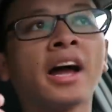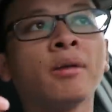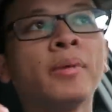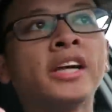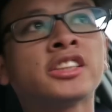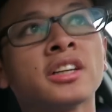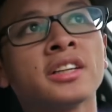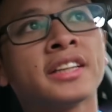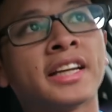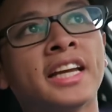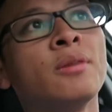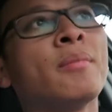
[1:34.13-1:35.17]
I made sure
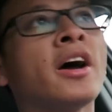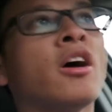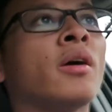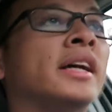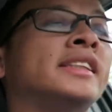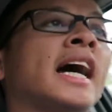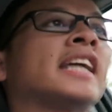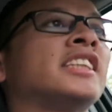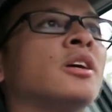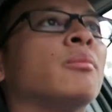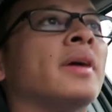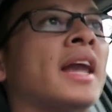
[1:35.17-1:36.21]
to email and text
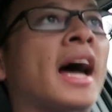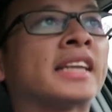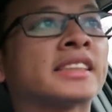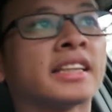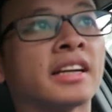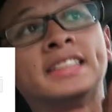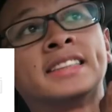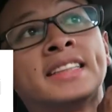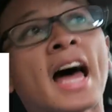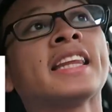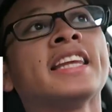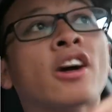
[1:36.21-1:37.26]
him and ask, is
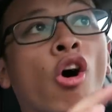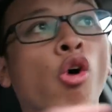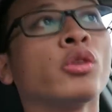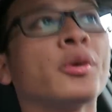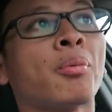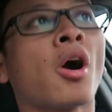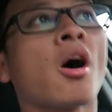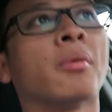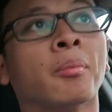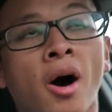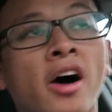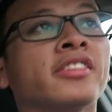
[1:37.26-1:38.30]
that the only
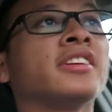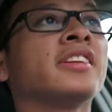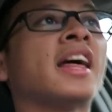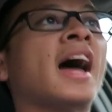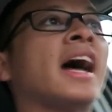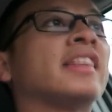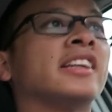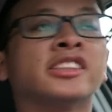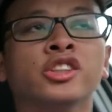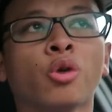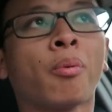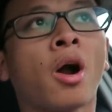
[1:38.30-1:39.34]
problem? Other than that,
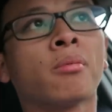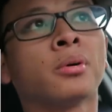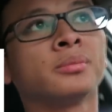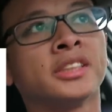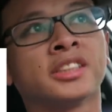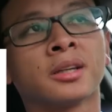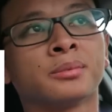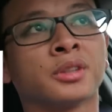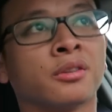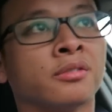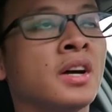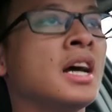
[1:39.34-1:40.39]
there's no problems in terms
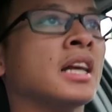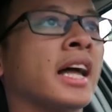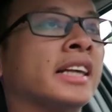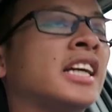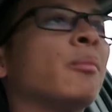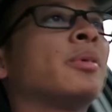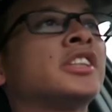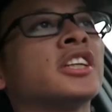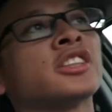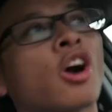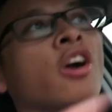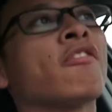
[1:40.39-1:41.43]
of like
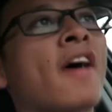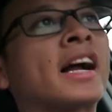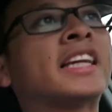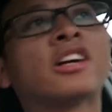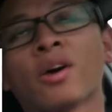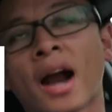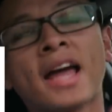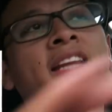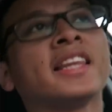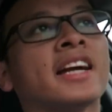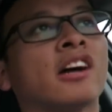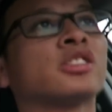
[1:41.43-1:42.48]
temperatures, artifacting, or
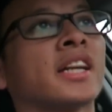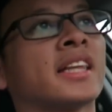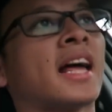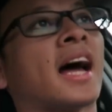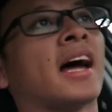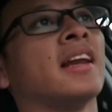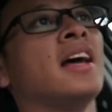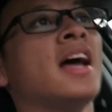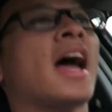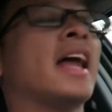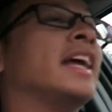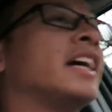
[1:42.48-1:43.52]
anything else like that.
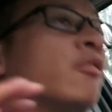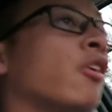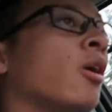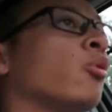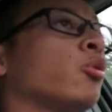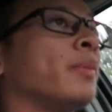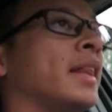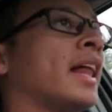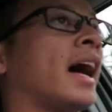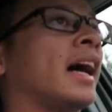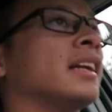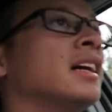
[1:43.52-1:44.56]
And he confirmed with me
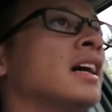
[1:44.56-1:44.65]
that.